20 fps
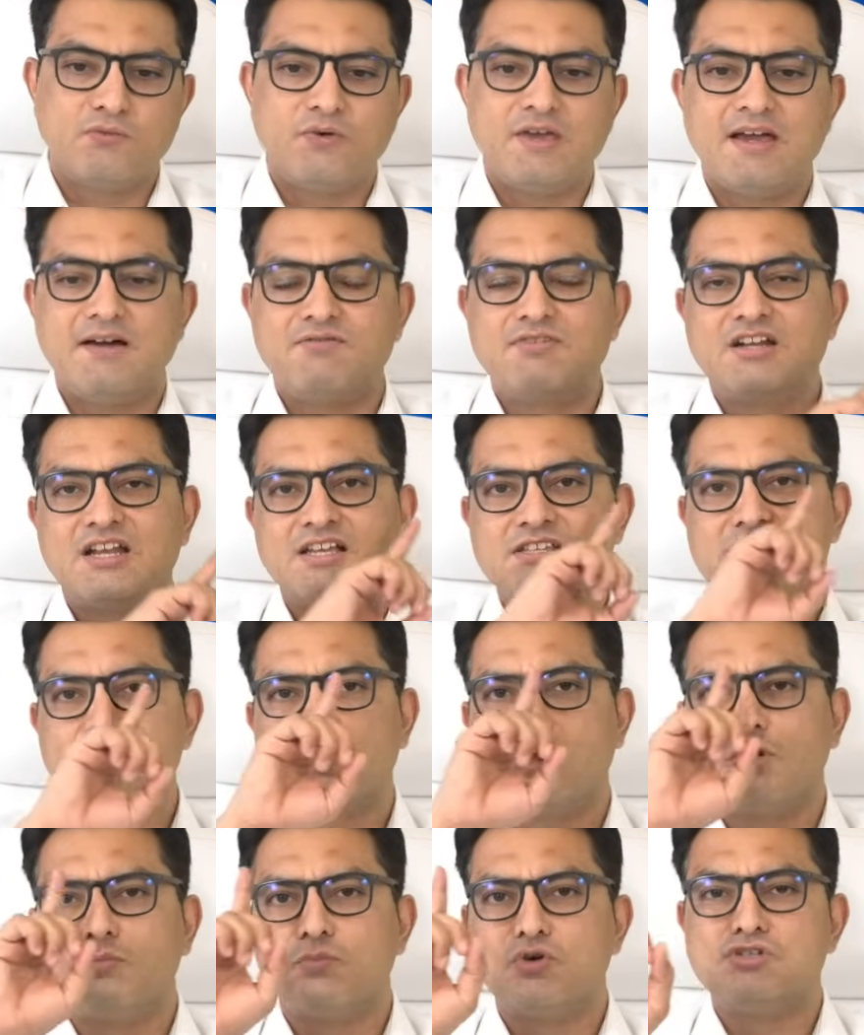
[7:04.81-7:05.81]
we have touched
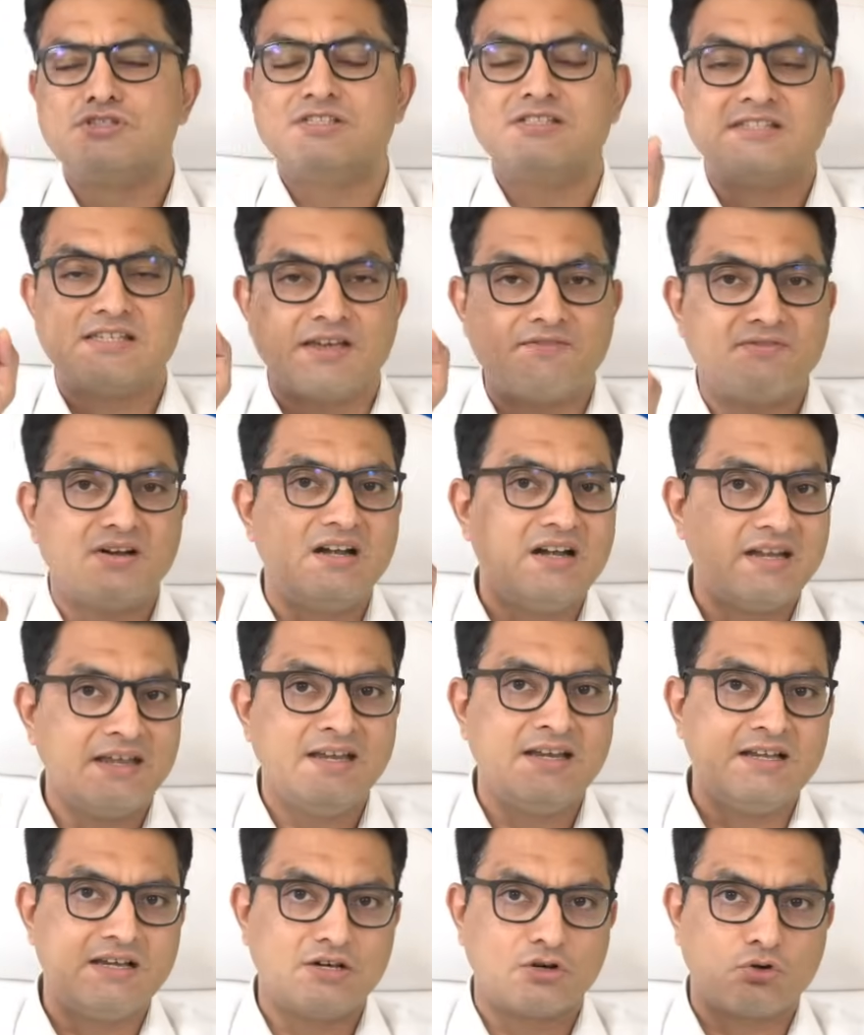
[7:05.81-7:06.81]
almost
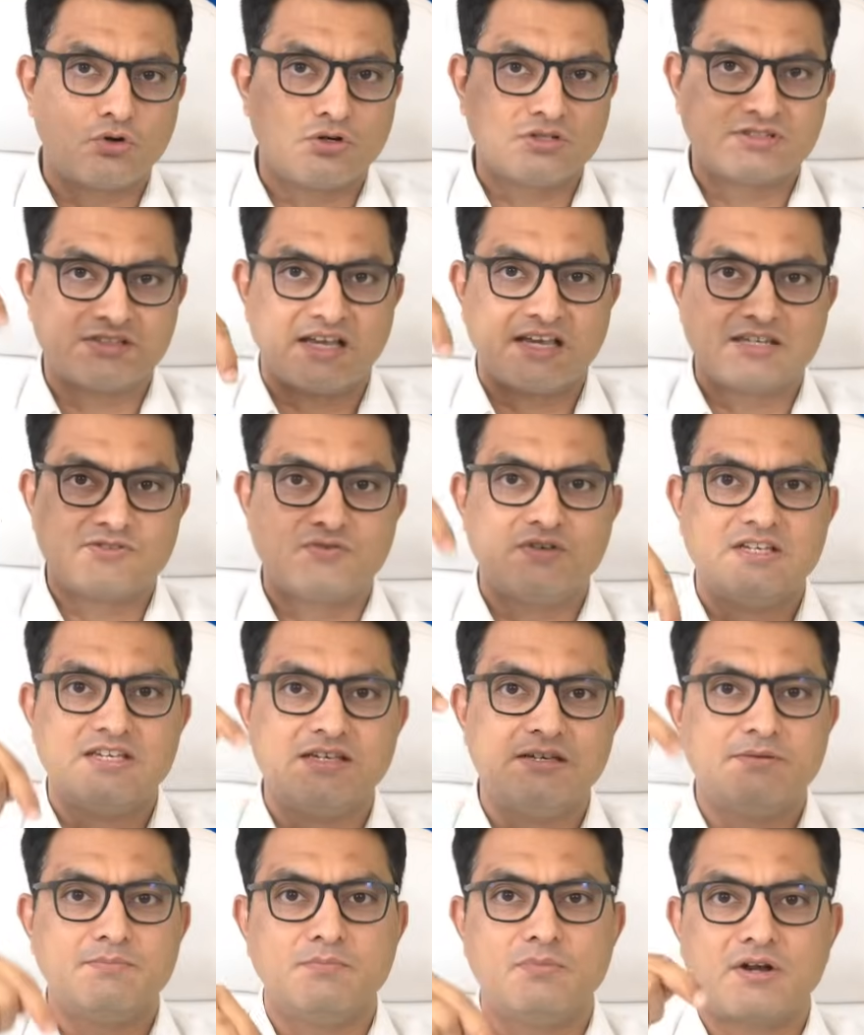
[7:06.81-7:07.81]
17 crores as
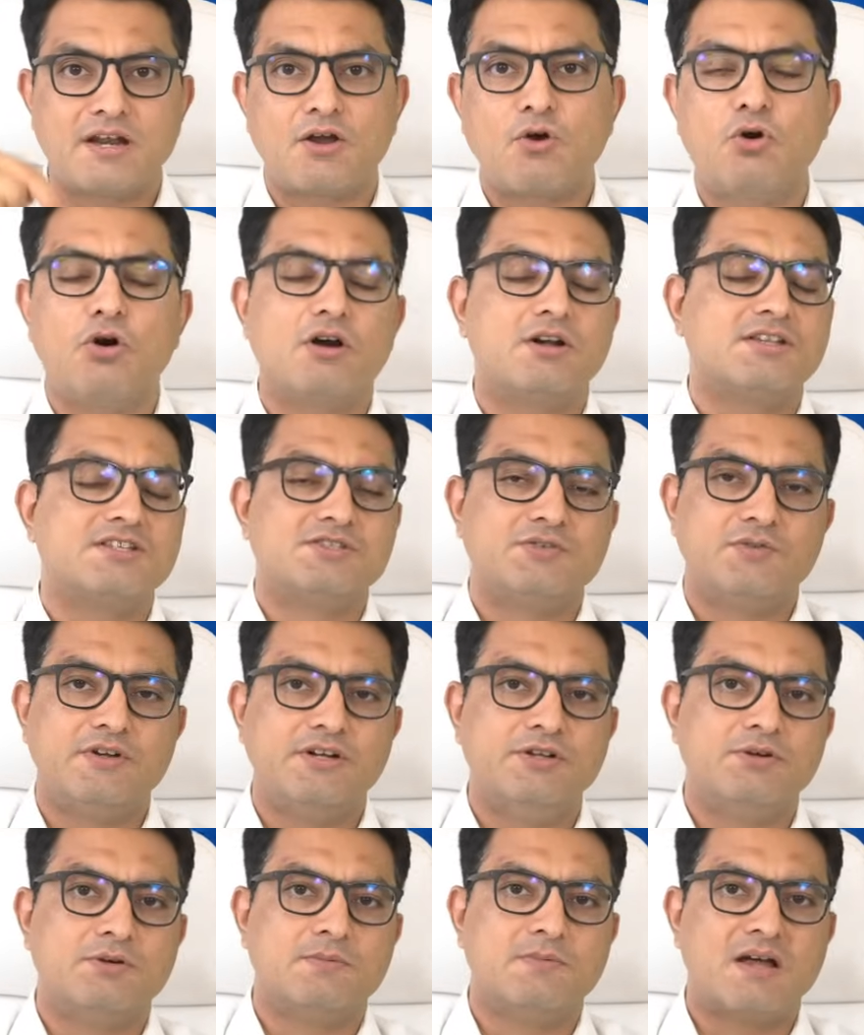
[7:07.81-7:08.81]
we record this
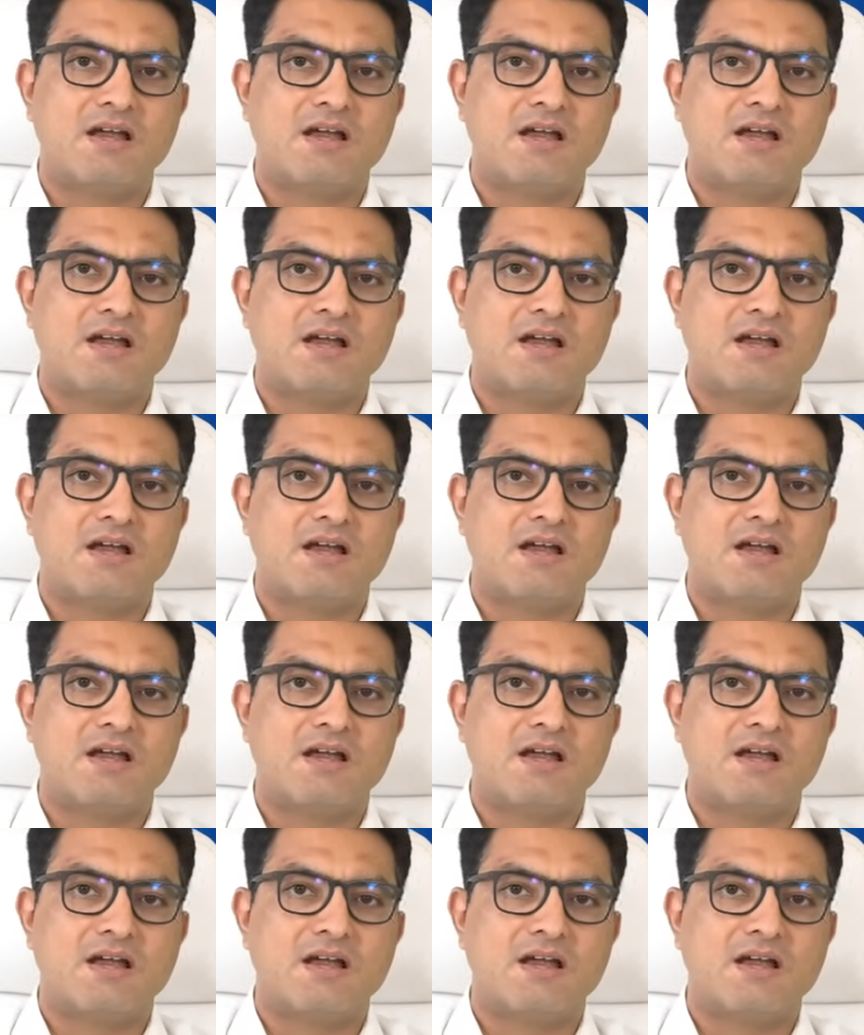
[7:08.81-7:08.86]
video.